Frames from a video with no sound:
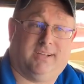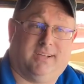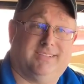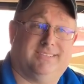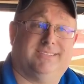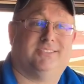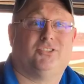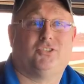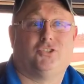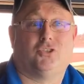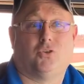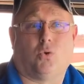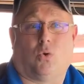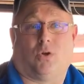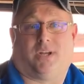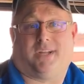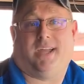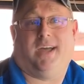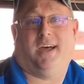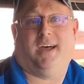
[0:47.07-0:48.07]
a
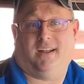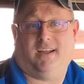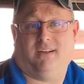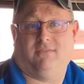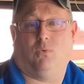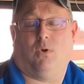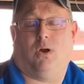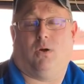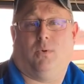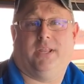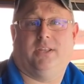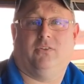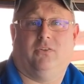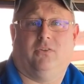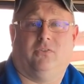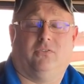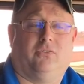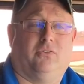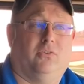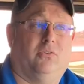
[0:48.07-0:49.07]
shortcut of what we do
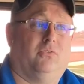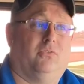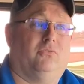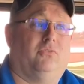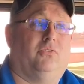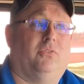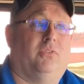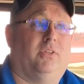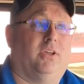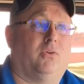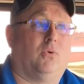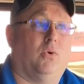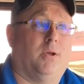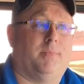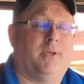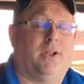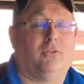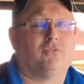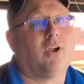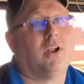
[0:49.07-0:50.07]
to the
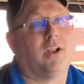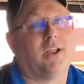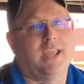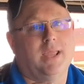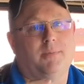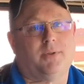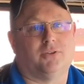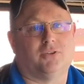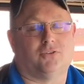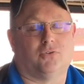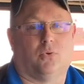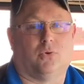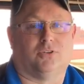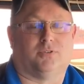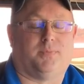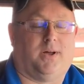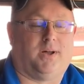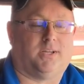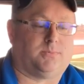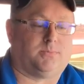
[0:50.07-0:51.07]
equipment. I'll try to keep it as short as
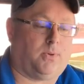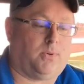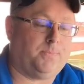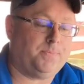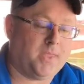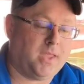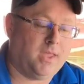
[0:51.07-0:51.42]
possible.